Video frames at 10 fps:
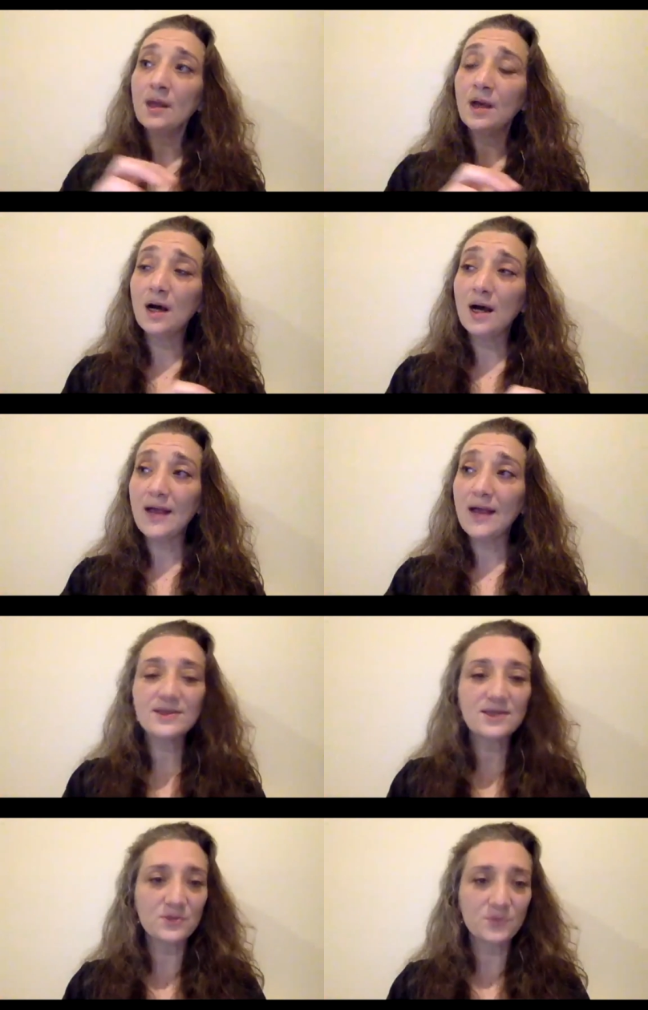Uh, and
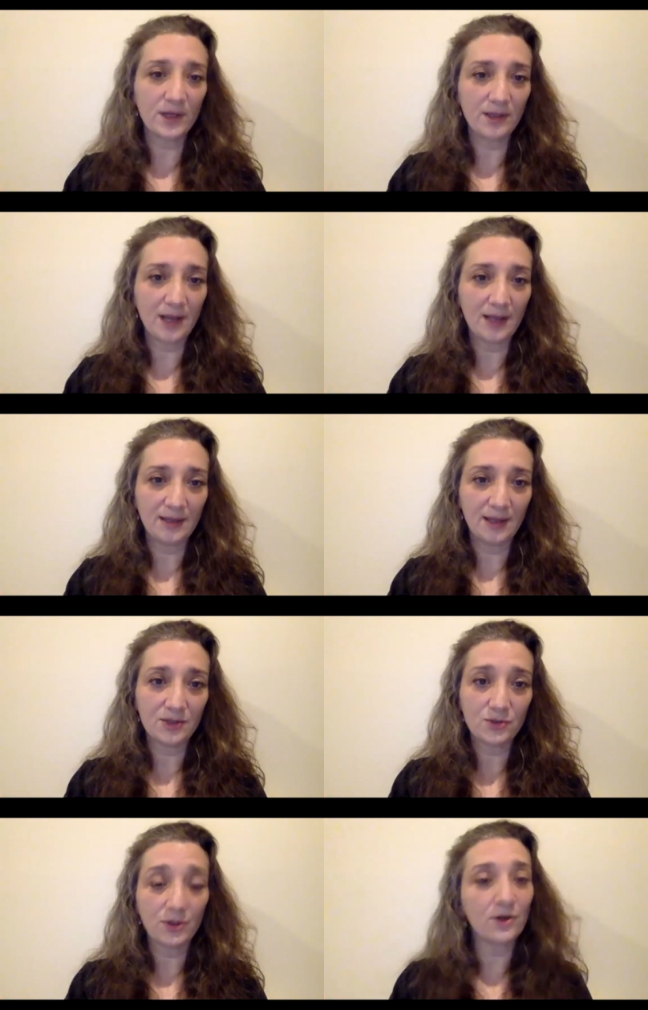this is what I think
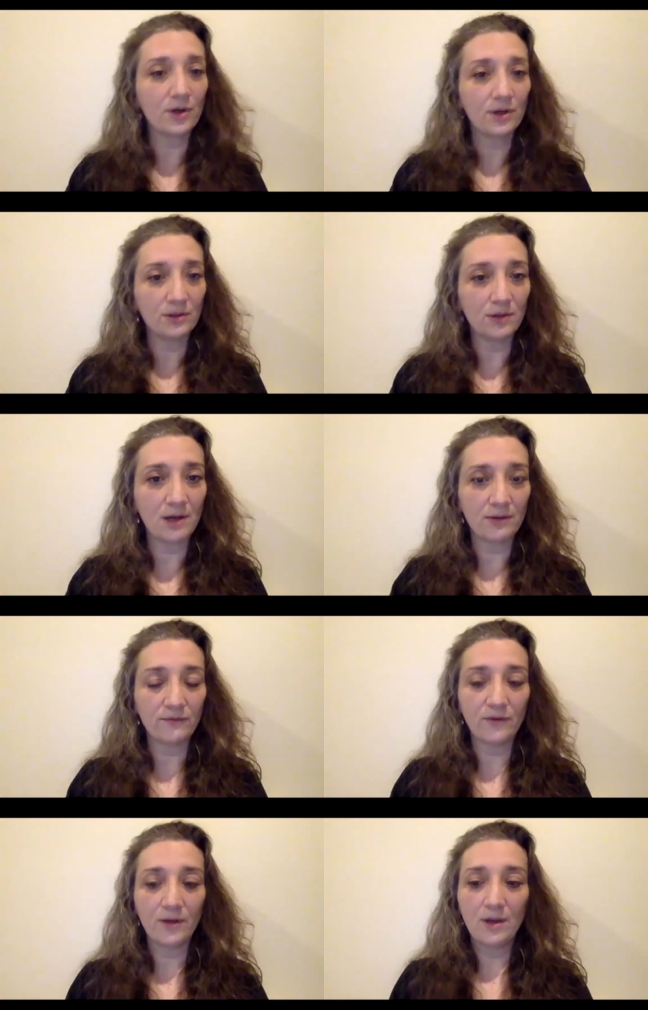triggered a lot
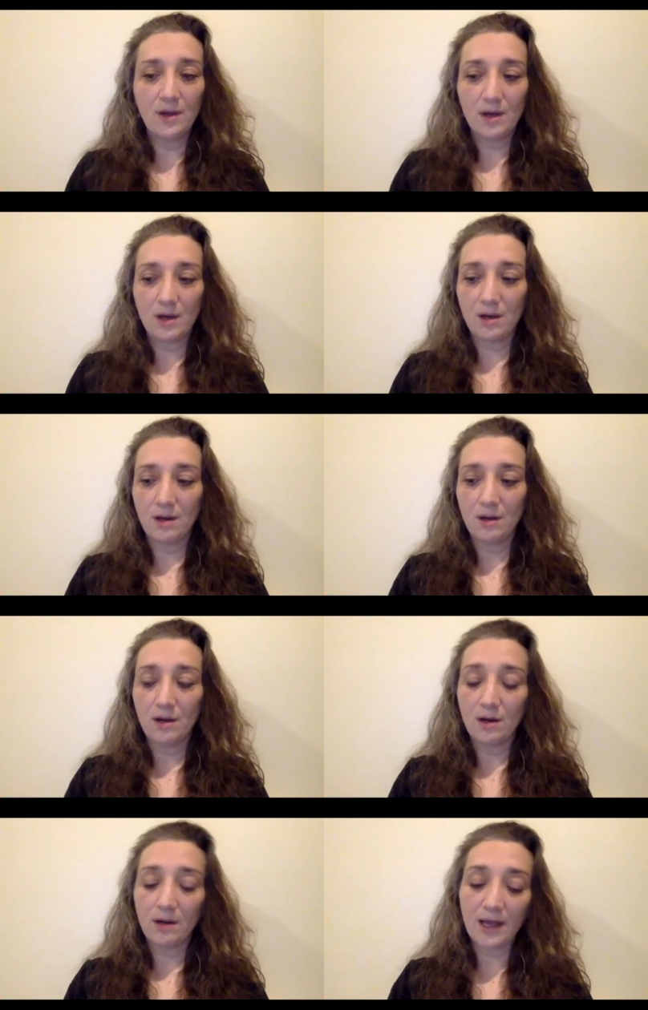of uh,
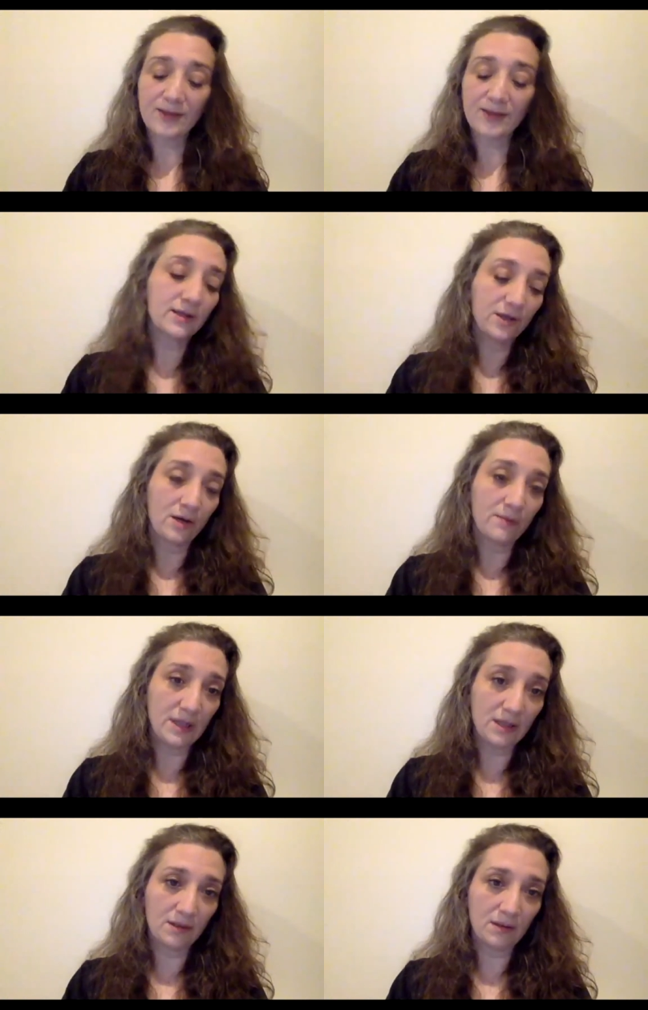ethnically
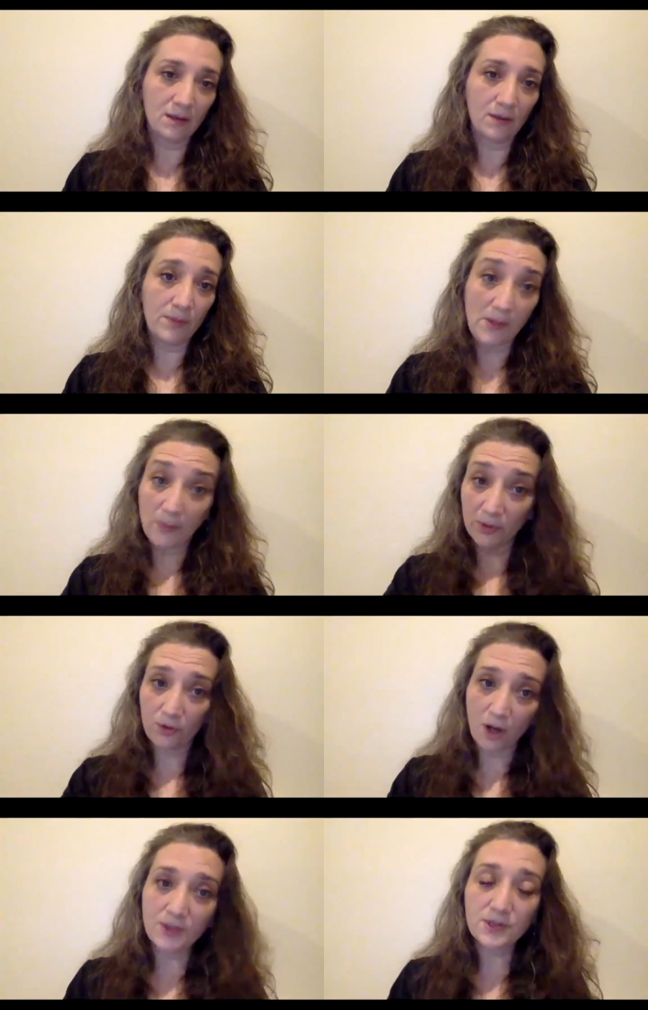Armenian uh, people
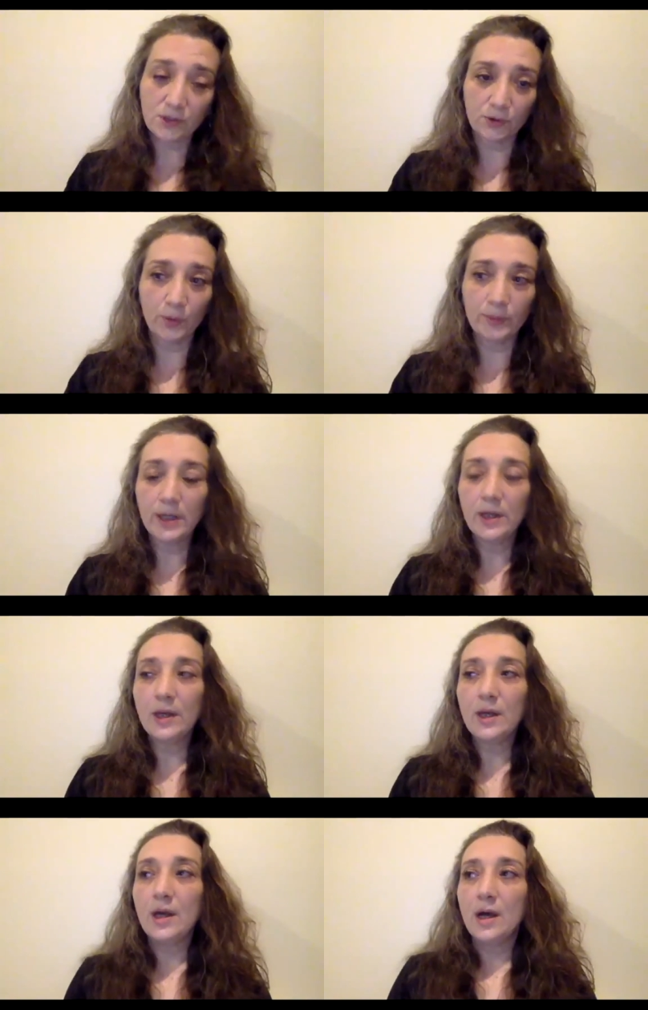across the globe.
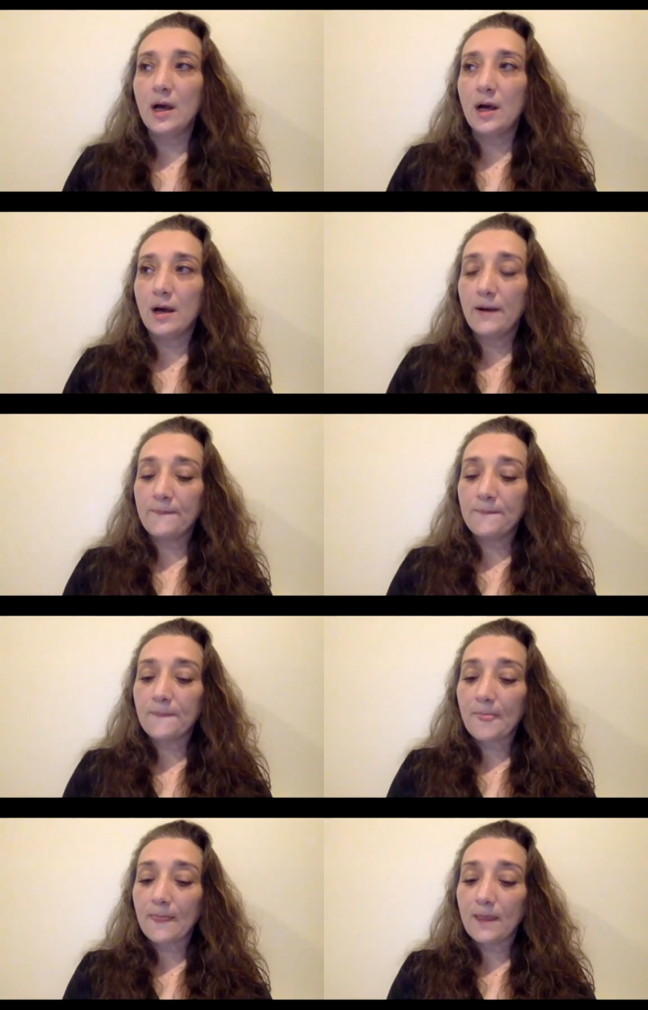Um,
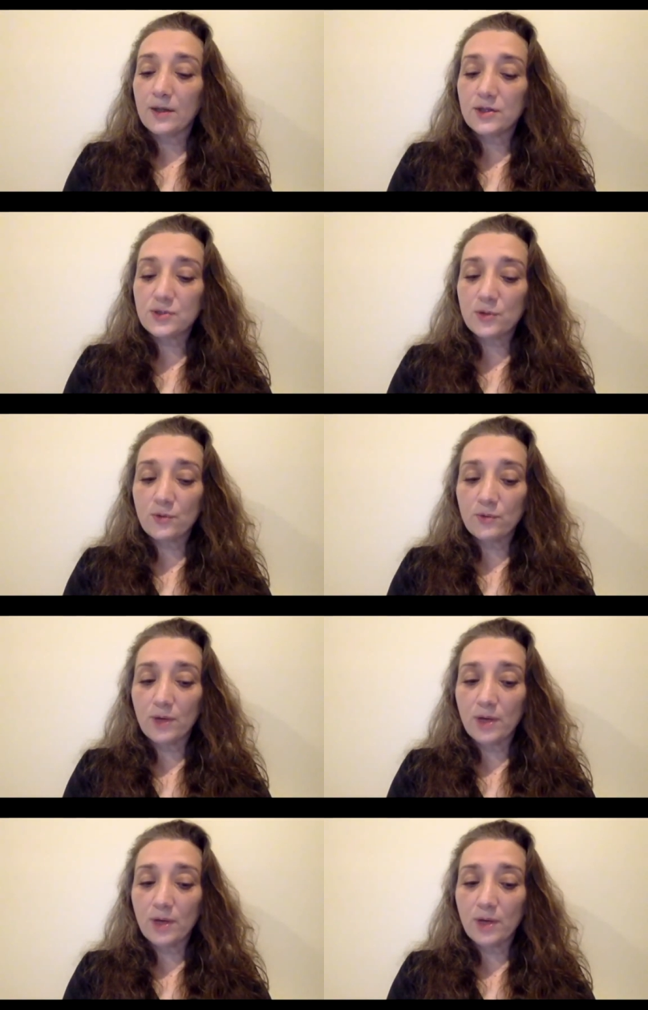so